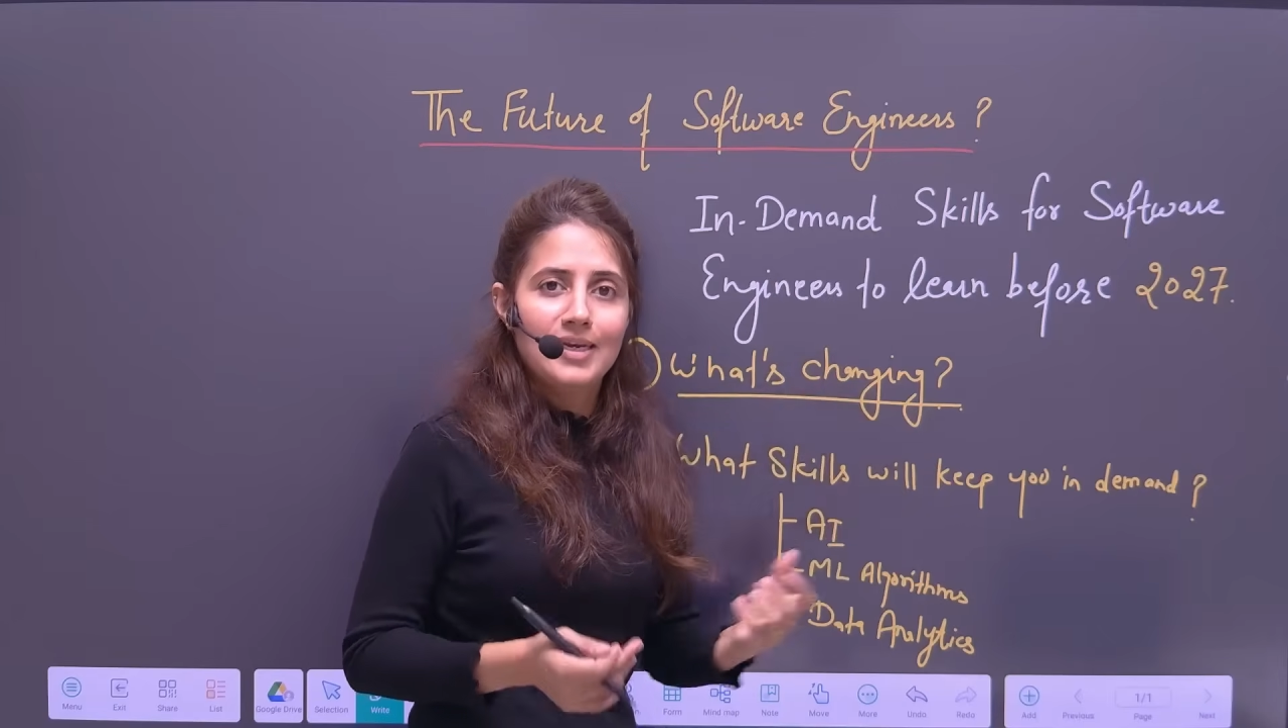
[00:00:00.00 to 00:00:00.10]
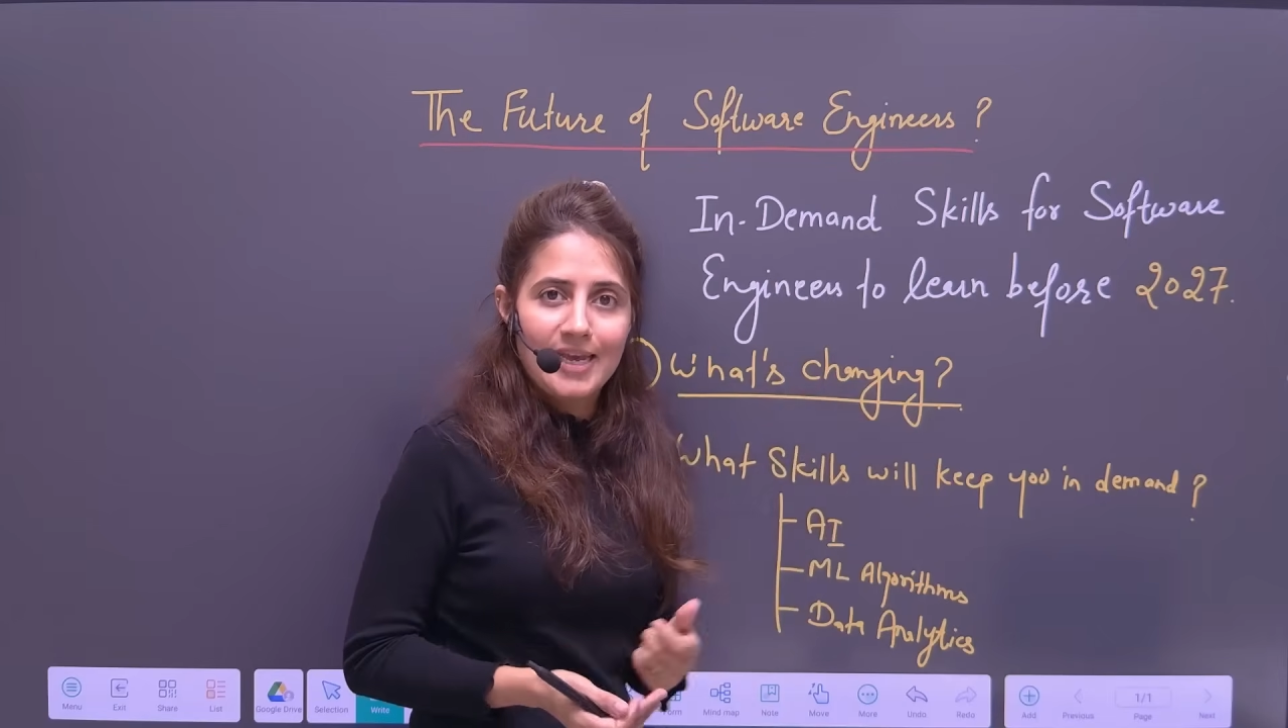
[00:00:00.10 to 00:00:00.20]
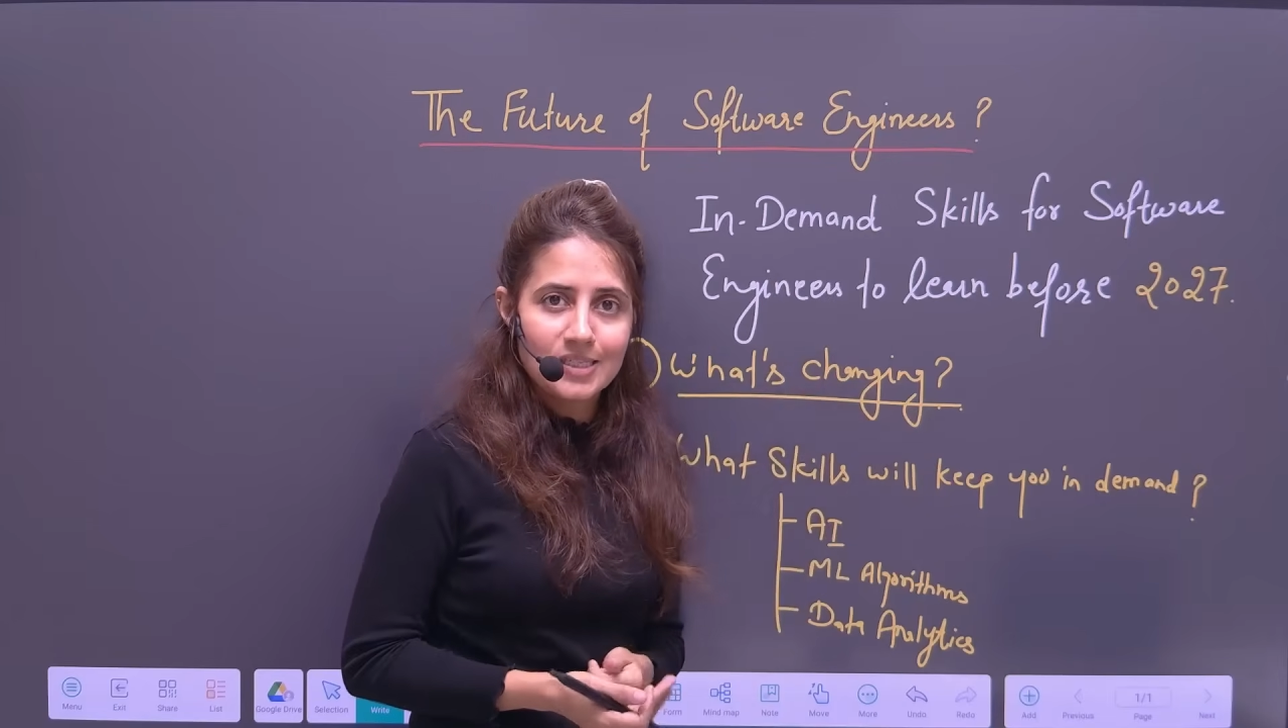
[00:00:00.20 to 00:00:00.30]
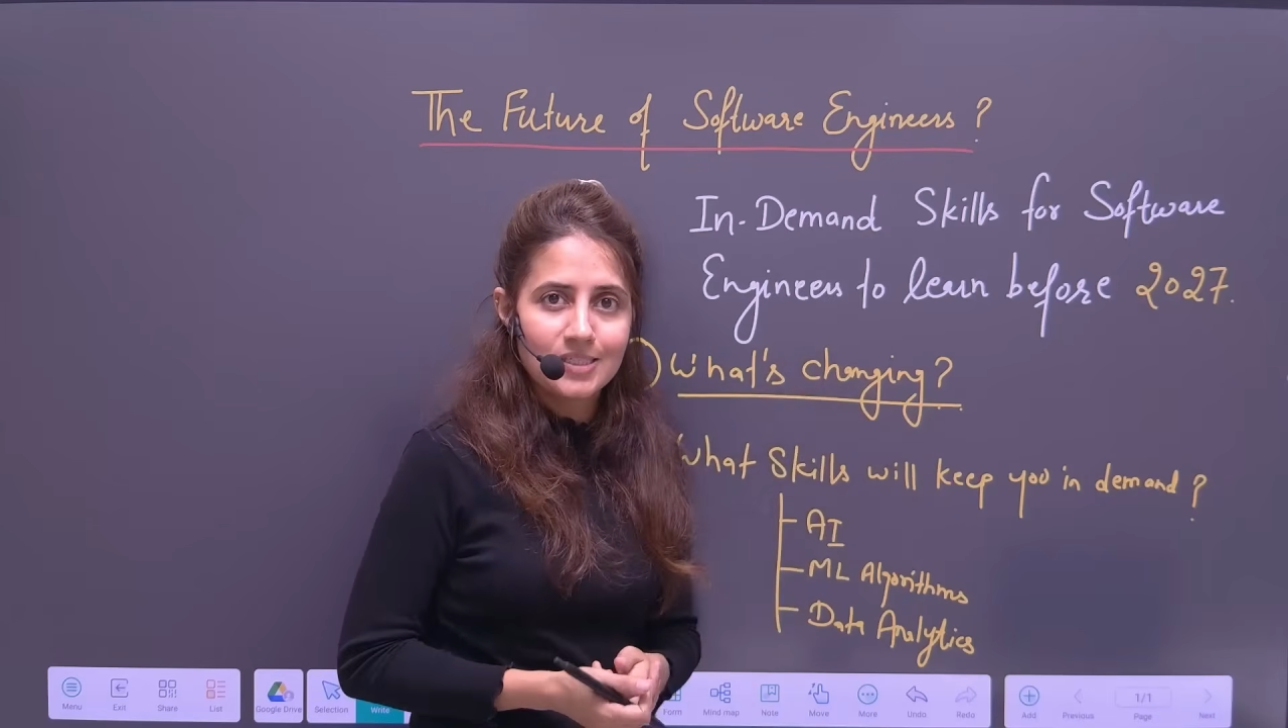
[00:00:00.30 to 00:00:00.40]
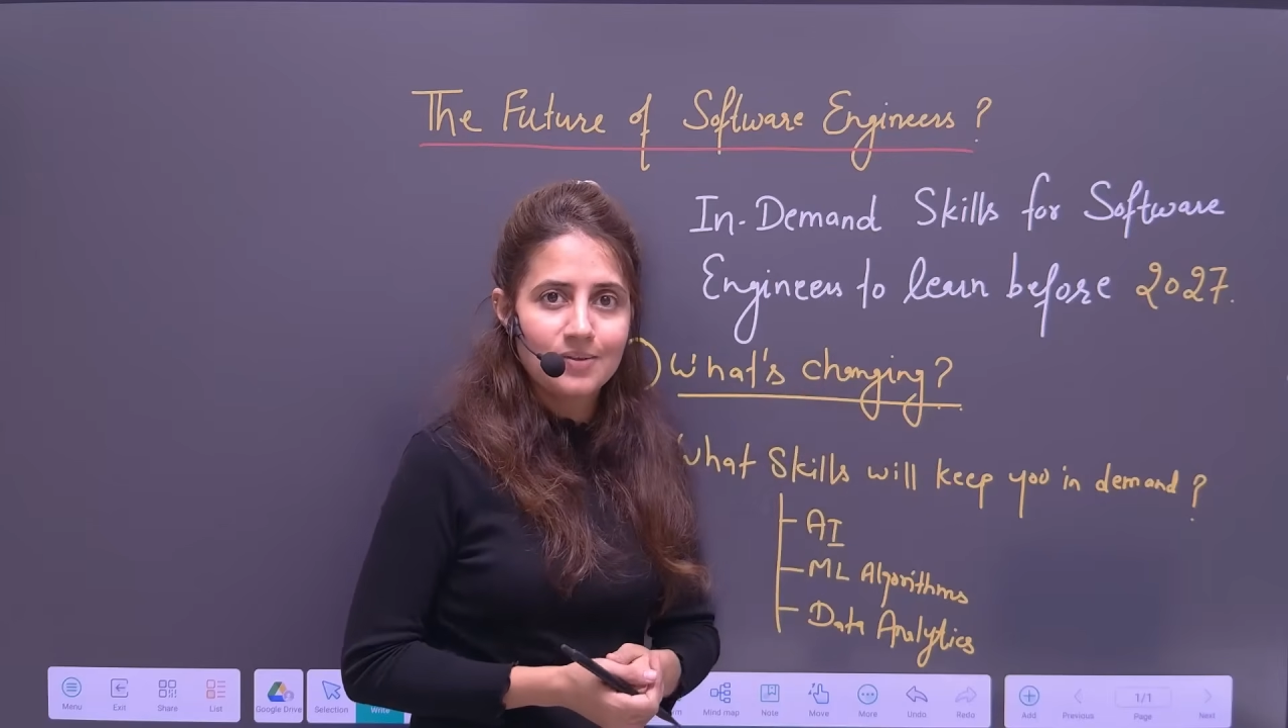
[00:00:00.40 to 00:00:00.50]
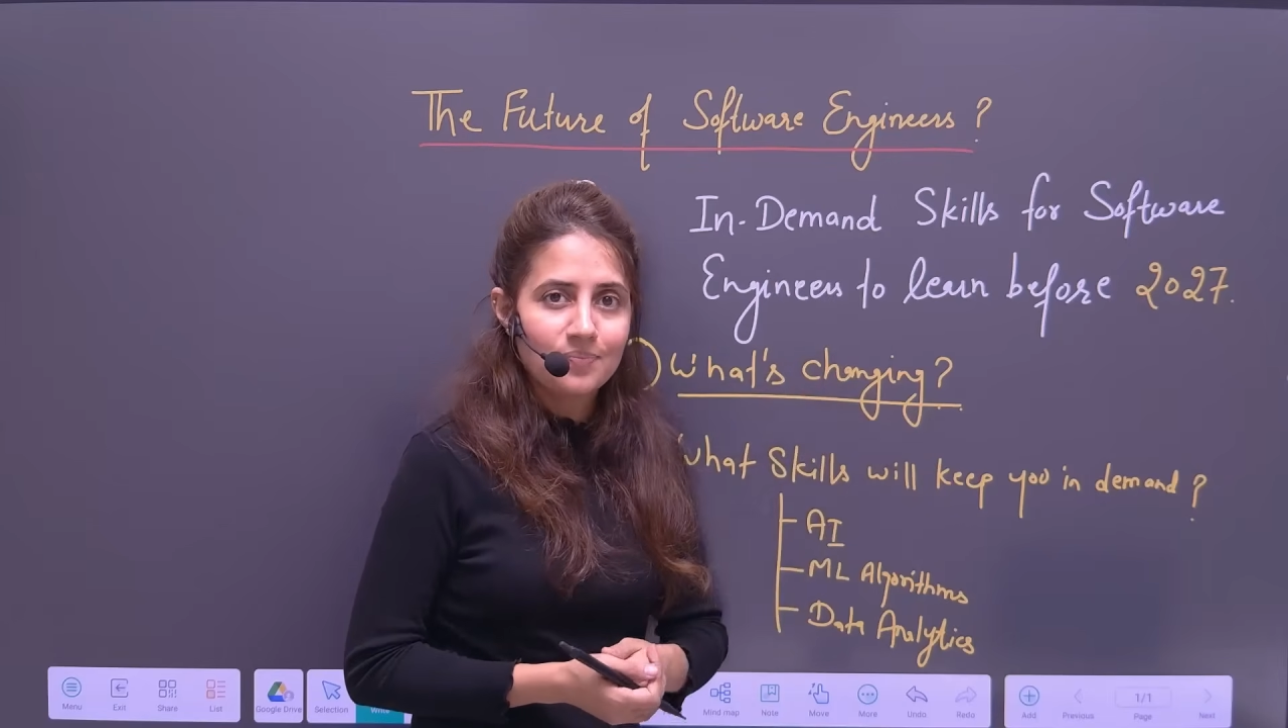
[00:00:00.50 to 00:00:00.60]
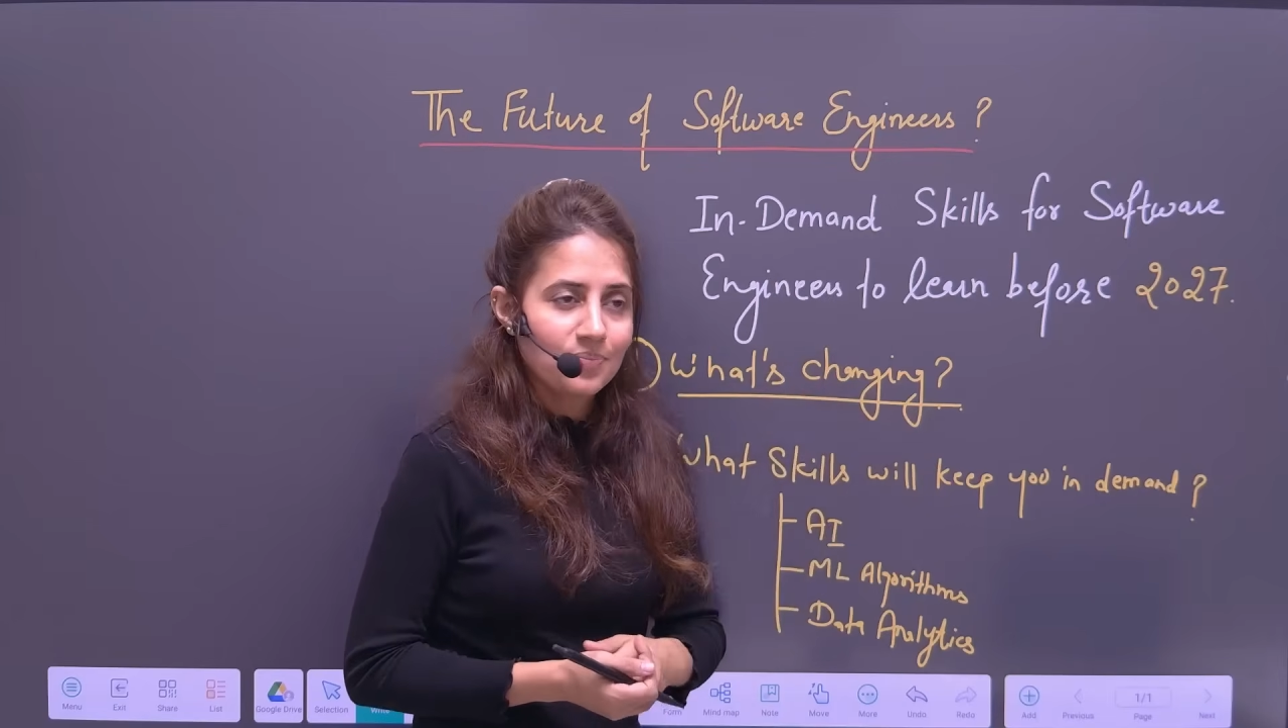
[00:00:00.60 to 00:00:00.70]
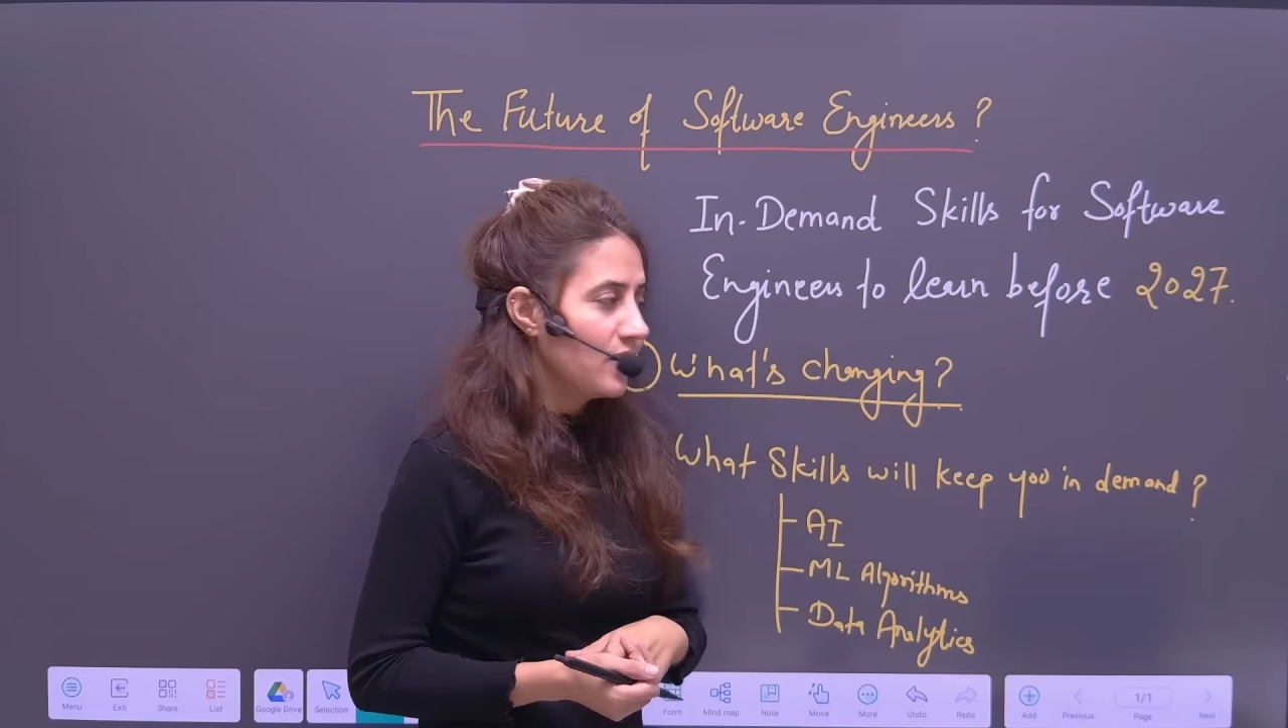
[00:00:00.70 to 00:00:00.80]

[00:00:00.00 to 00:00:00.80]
next.